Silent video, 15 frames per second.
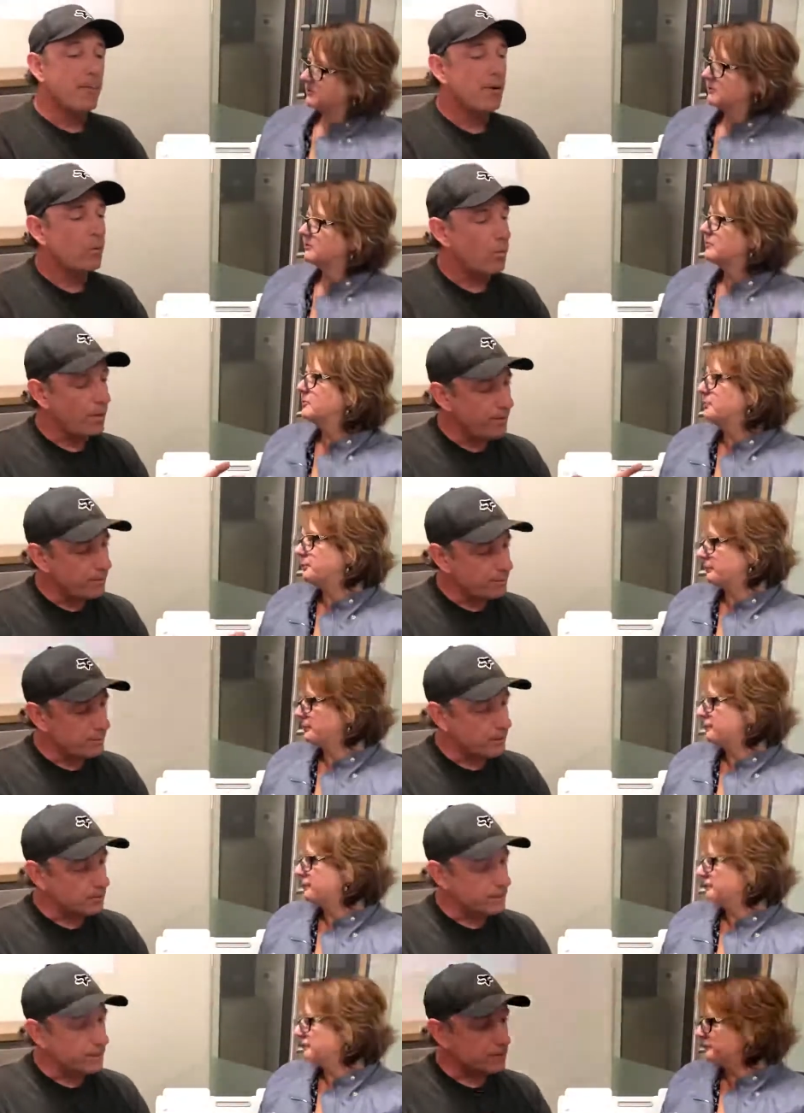Speaker 1: One of the
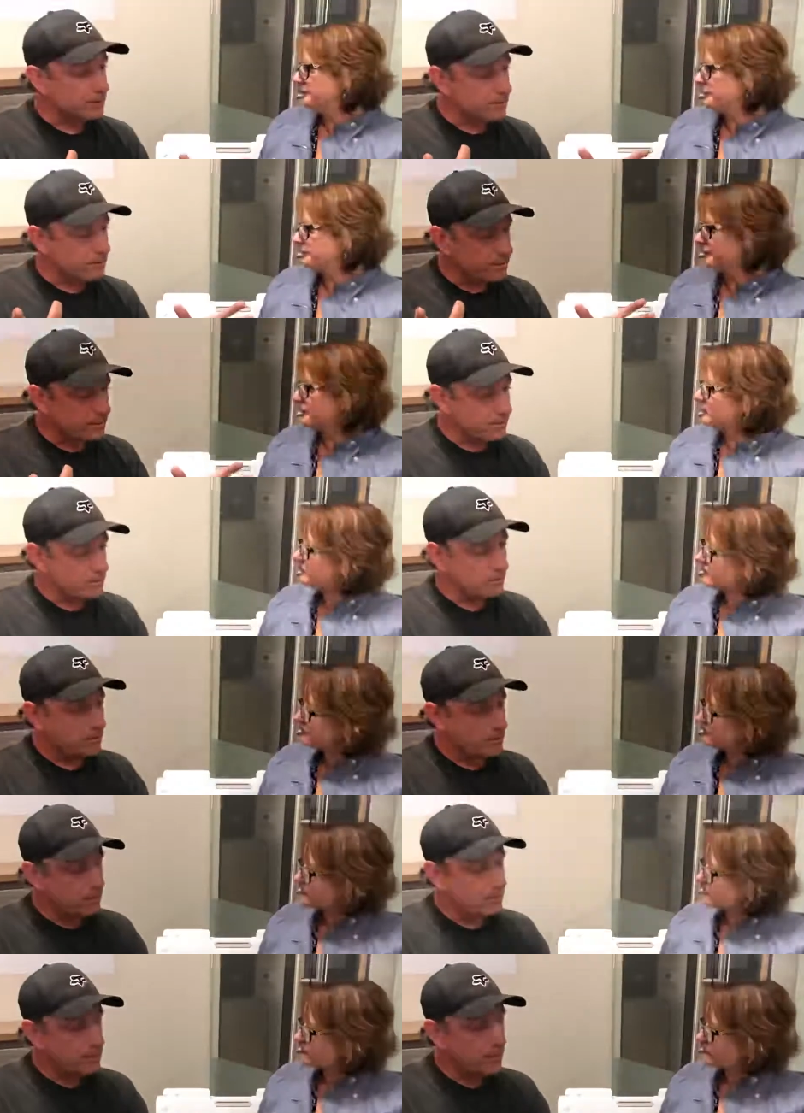buildings,
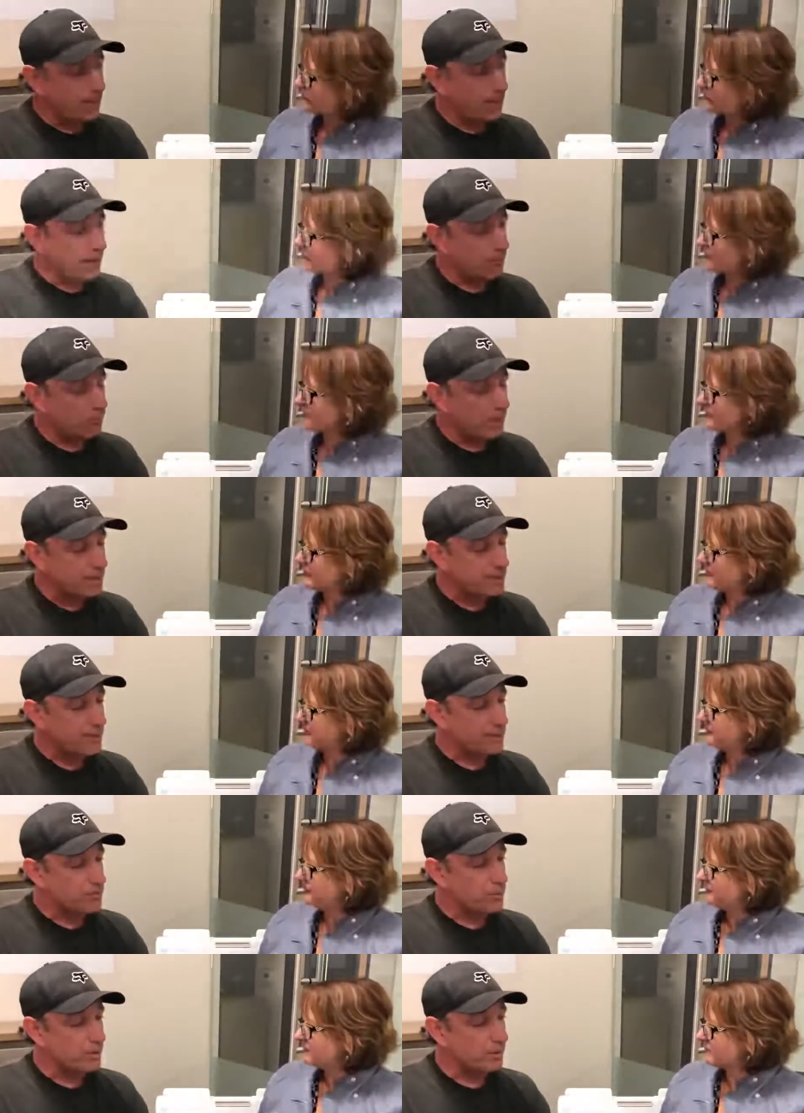
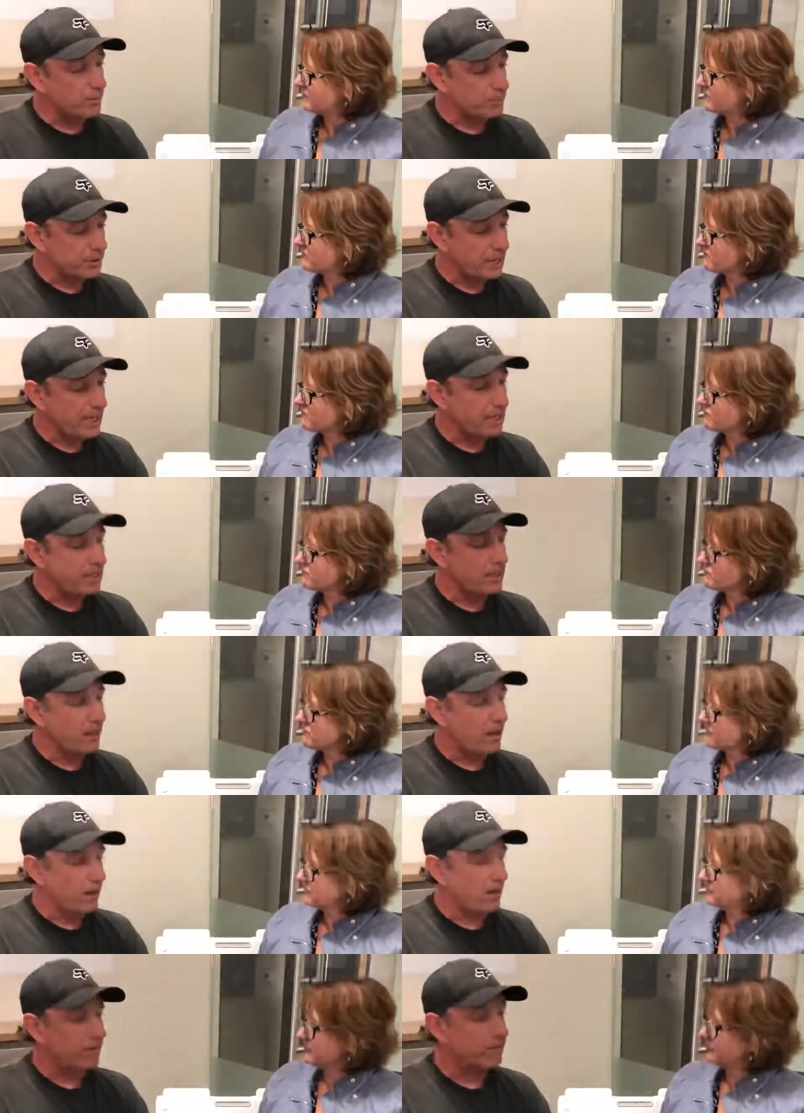residents were complaining
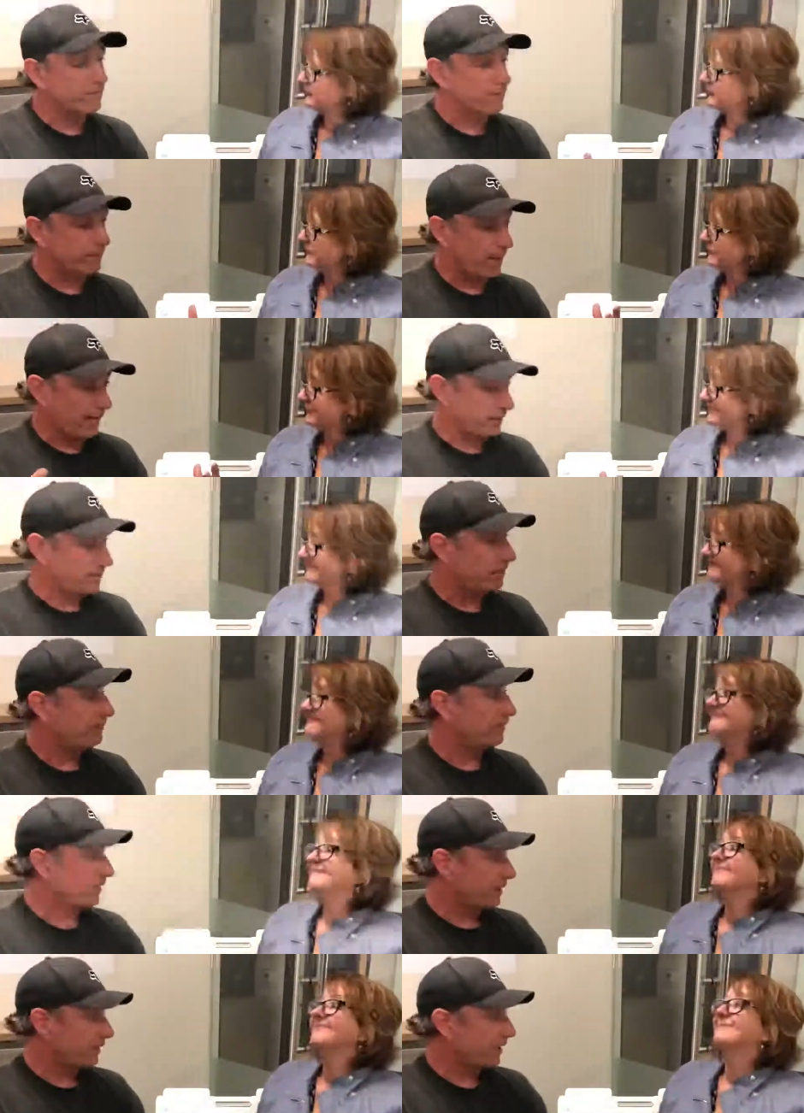of
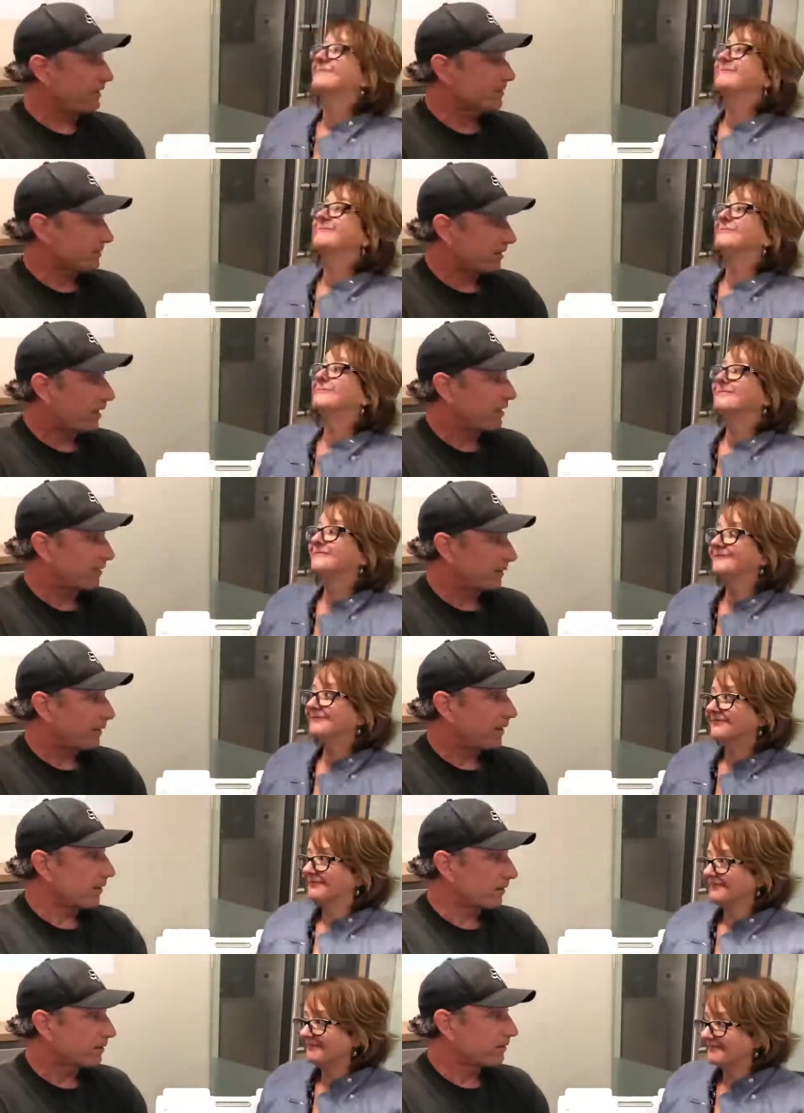activity inside of
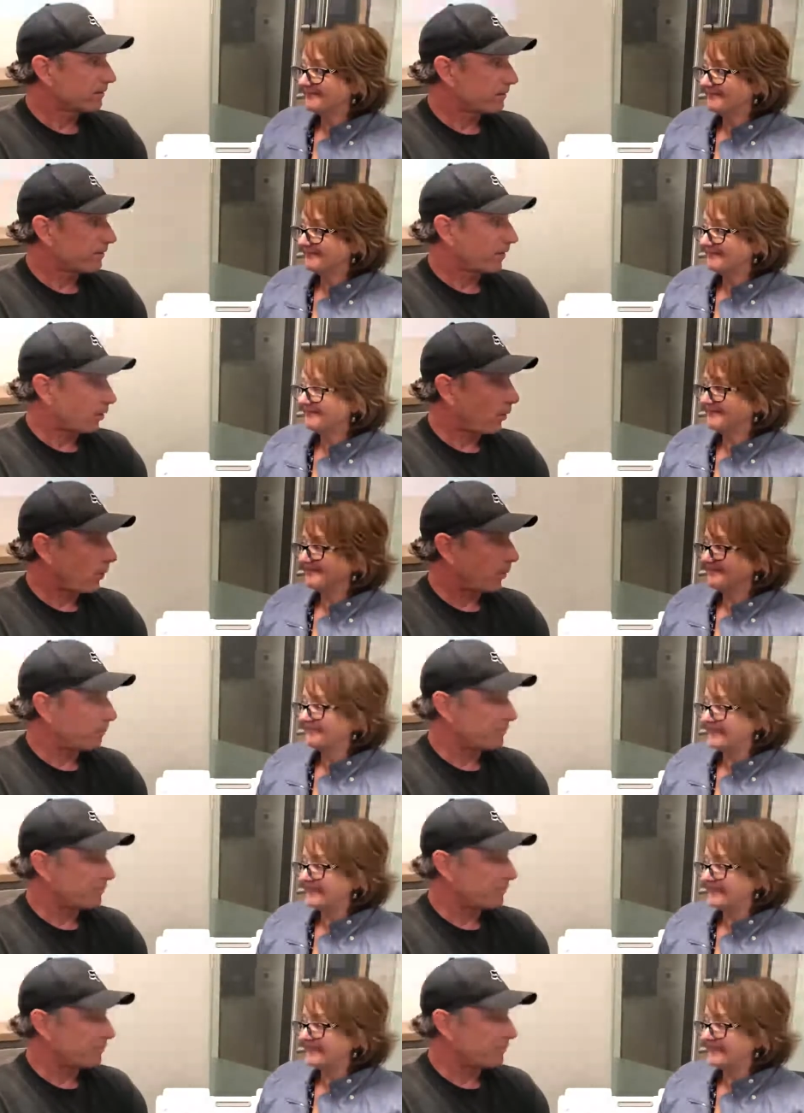their home.